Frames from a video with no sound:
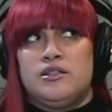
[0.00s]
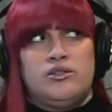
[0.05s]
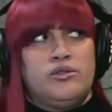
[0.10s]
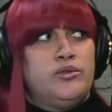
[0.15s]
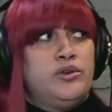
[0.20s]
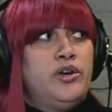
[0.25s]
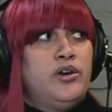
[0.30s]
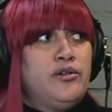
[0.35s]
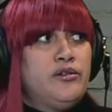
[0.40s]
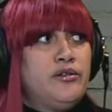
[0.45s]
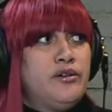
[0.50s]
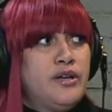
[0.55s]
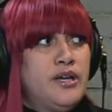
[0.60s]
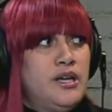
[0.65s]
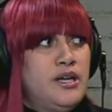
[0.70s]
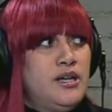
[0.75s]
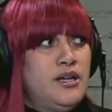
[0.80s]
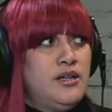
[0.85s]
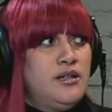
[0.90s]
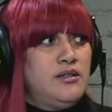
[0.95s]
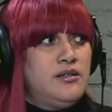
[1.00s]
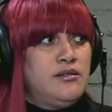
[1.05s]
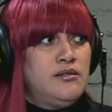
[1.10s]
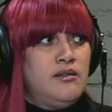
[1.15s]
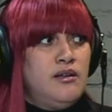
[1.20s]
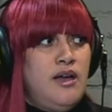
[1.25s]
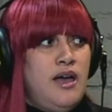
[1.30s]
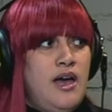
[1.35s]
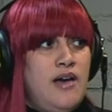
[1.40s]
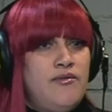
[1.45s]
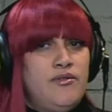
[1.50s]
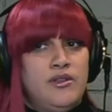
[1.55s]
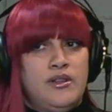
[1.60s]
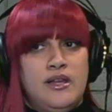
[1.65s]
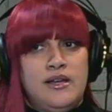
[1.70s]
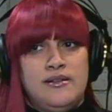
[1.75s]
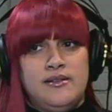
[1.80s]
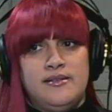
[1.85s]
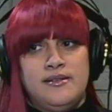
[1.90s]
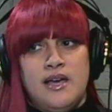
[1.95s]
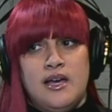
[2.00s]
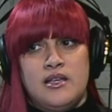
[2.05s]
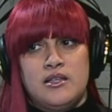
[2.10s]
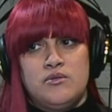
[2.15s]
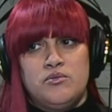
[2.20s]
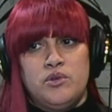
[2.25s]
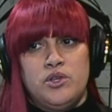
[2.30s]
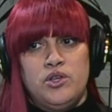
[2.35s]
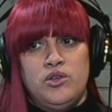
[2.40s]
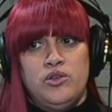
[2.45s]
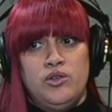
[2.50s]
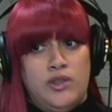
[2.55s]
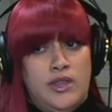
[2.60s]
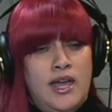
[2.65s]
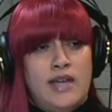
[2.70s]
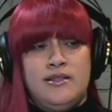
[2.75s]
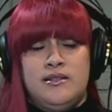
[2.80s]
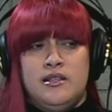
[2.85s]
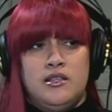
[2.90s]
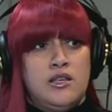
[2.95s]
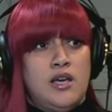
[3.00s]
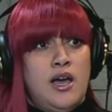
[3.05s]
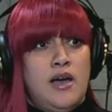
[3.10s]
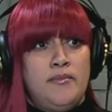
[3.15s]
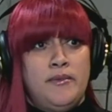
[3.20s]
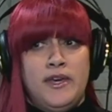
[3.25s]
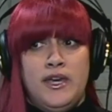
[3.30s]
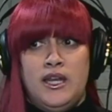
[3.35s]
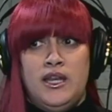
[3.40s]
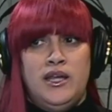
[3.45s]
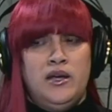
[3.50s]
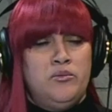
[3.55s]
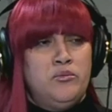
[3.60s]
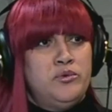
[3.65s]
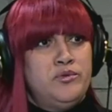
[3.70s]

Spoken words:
So younger kids having less sex when that's the time to get in.